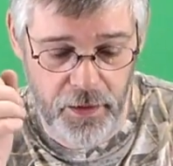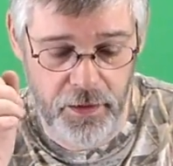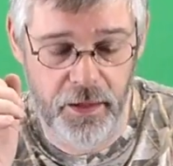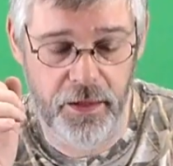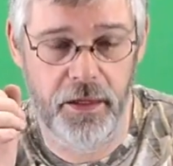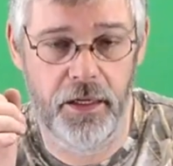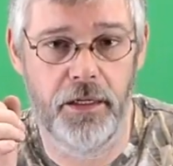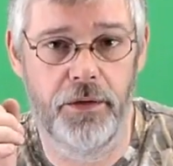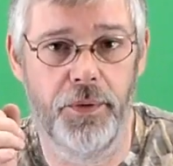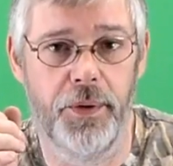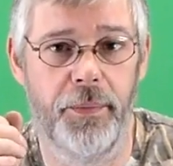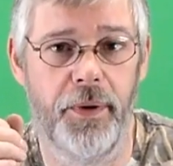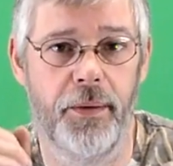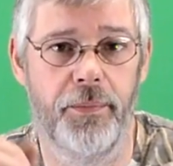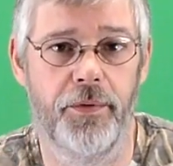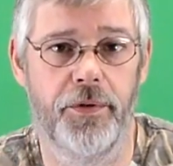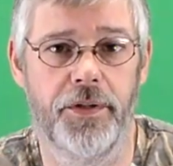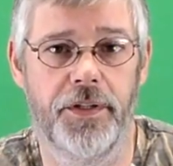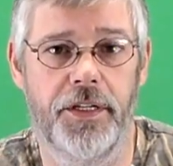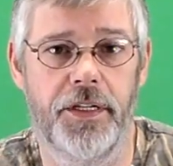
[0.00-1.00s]
the thing to
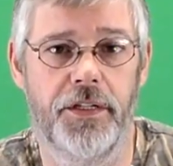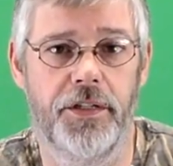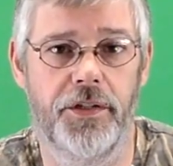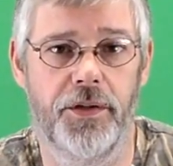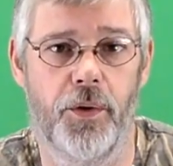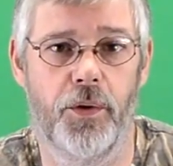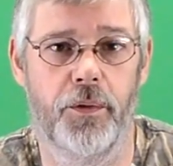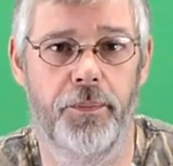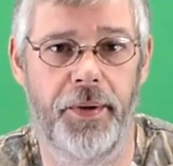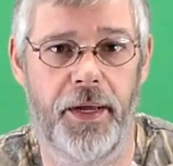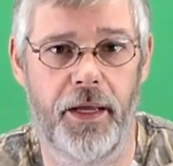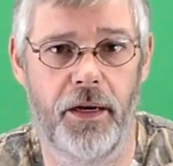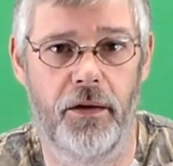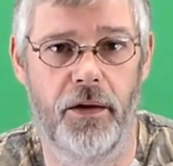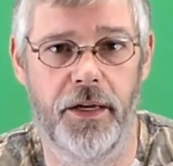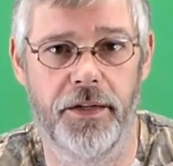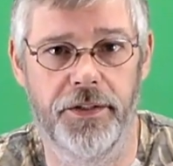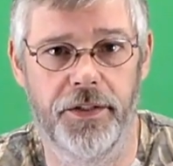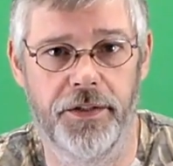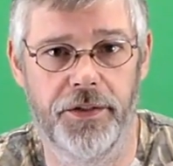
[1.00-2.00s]
remember is each solar panel
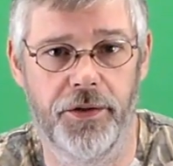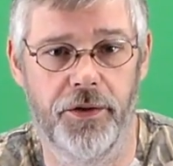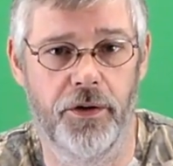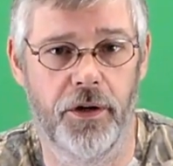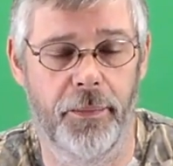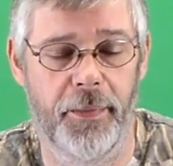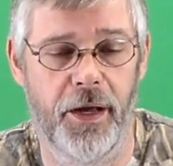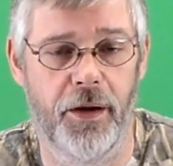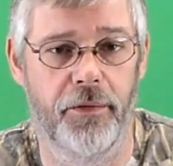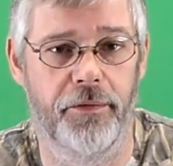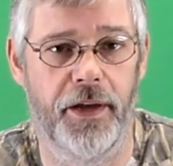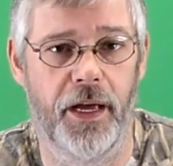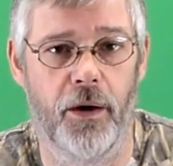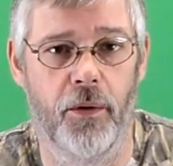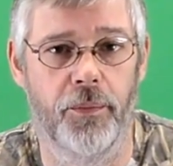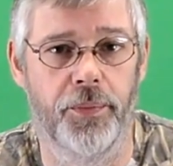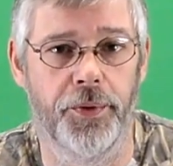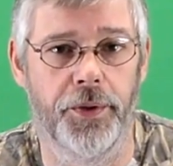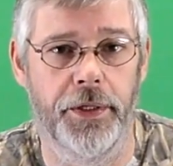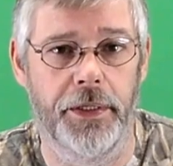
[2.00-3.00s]
has a certain amount of
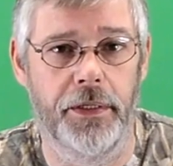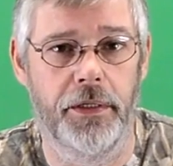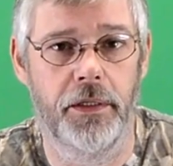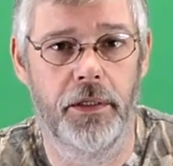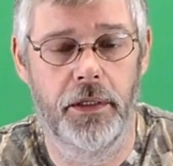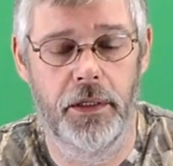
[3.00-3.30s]
output.